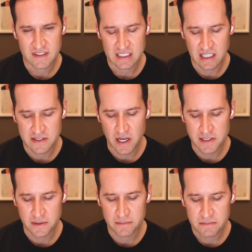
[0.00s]
That's
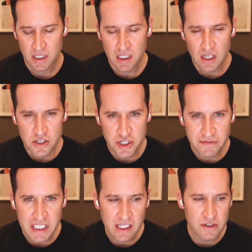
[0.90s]
awesome.
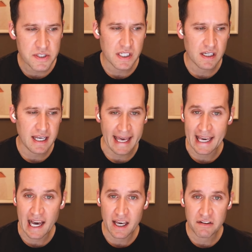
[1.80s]
Shifting gears to
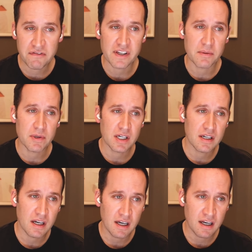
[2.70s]
AI at
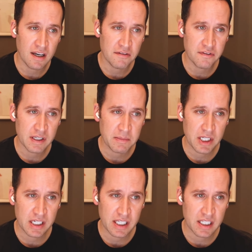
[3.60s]
Figma.
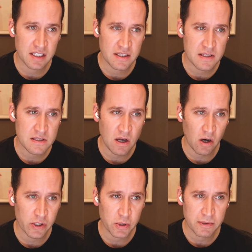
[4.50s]
Figma is
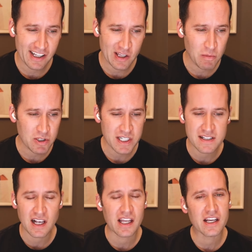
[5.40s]
arguably the most
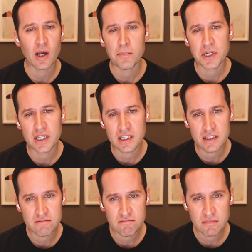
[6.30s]
exciting
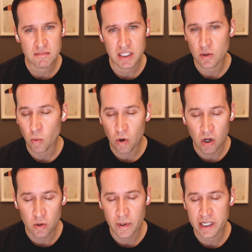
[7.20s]
company in the
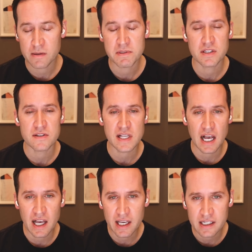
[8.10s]
world when it comes to
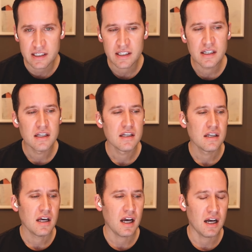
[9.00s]
design,
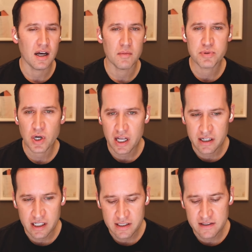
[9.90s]

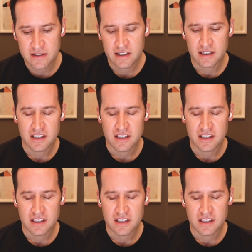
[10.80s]
product.